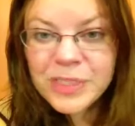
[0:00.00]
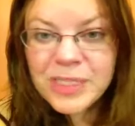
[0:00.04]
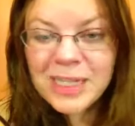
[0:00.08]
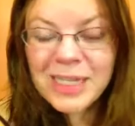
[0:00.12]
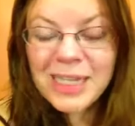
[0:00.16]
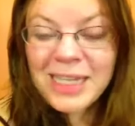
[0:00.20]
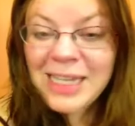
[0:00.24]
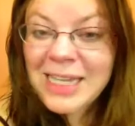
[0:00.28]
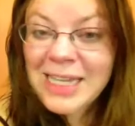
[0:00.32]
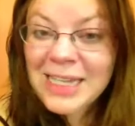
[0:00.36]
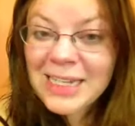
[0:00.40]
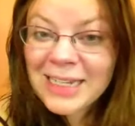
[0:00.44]
to
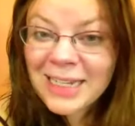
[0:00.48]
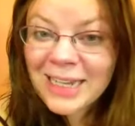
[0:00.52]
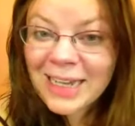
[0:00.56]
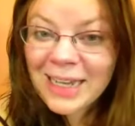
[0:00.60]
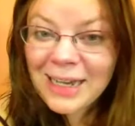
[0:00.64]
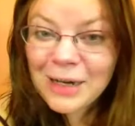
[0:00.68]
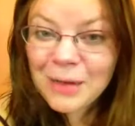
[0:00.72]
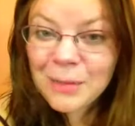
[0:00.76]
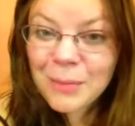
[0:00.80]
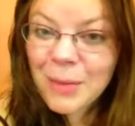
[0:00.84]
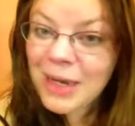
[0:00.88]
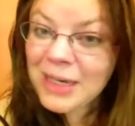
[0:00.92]
eat
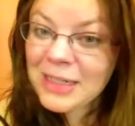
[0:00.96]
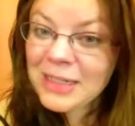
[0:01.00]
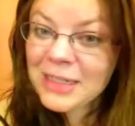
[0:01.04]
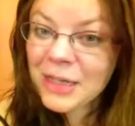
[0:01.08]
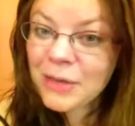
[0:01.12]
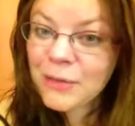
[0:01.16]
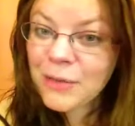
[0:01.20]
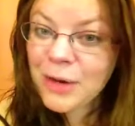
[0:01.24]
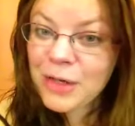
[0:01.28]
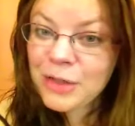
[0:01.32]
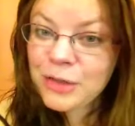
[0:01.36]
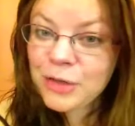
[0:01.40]
at a
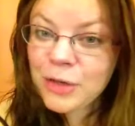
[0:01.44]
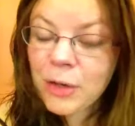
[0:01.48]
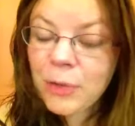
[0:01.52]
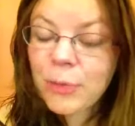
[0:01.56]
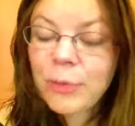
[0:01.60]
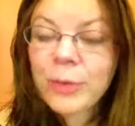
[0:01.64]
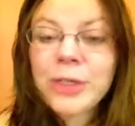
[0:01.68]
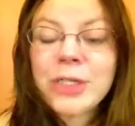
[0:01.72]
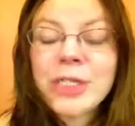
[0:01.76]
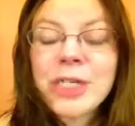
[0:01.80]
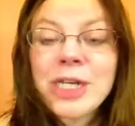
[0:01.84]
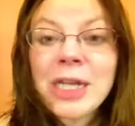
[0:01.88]
Mexican restaurant,
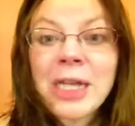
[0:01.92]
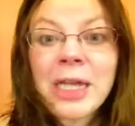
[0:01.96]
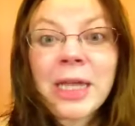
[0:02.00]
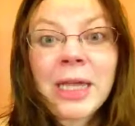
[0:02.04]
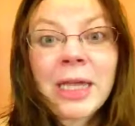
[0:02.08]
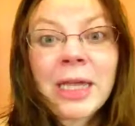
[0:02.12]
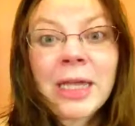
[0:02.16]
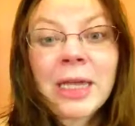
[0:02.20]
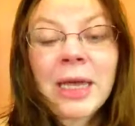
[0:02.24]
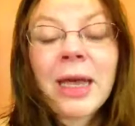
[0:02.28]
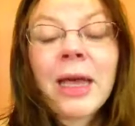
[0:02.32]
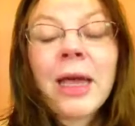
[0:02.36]
which
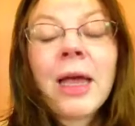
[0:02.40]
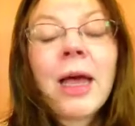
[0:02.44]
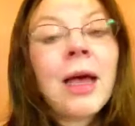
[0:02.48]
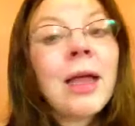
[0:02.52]
he